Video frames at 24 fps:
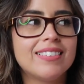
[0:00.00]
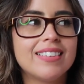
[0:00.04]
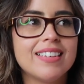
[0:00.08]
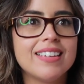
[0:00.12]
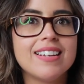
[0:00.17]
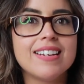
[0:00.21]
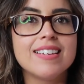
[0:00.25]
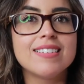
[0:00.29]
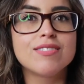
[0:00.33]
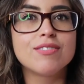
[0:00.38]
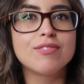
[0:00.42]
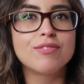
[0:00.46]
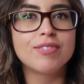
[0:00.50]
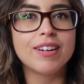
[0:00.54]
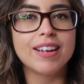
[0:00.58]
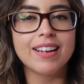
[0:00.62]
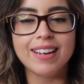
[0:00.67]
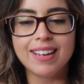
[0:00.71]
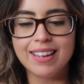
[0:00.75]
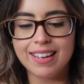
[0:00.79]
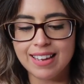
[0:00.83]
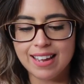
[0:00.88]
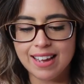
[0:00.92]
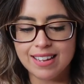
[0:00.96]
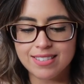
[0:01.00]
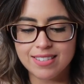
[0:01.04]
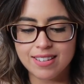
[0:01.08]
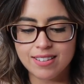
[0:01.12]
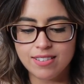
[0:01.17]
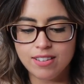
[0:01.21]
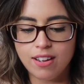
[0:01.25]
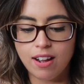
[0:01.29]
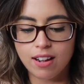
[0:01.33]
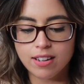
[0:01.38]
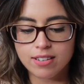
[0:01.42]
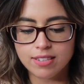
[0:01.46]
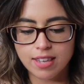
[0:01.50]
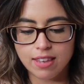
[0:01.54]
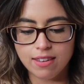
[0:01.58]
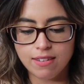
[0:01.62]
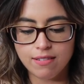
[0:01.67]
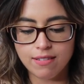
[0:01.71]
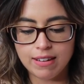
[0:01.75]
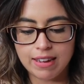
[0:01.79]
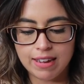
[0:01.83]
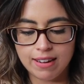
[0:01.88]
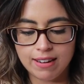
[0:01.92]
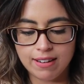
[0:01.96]
it is raining cats and dogs. Can
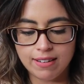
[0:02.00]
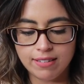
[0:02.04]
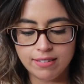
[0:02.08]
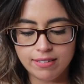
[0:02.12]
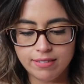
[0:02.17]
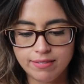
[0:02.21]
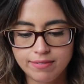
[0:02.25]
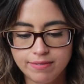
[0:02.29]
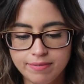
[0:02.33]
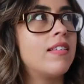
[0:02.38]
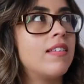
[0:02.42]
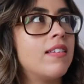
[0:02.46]
you hear?